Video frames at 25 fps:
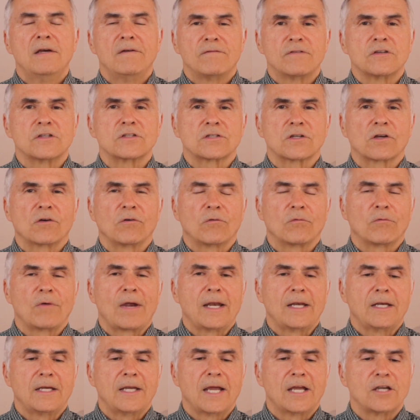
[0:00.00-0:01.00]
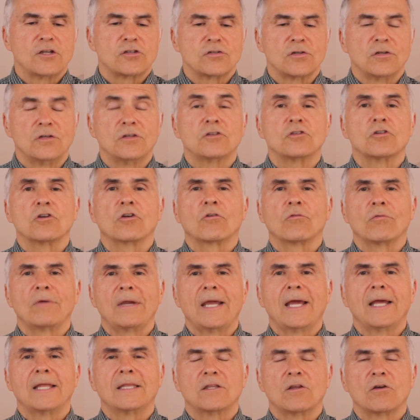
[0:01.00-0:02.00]
physical radiation, to
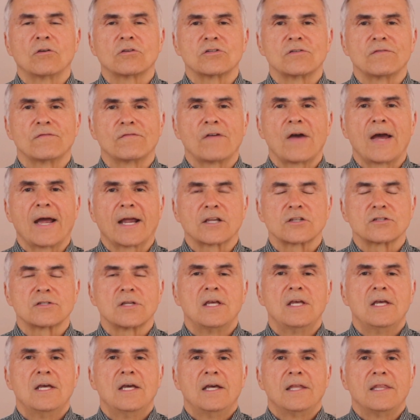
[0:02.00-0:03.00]
create those effects.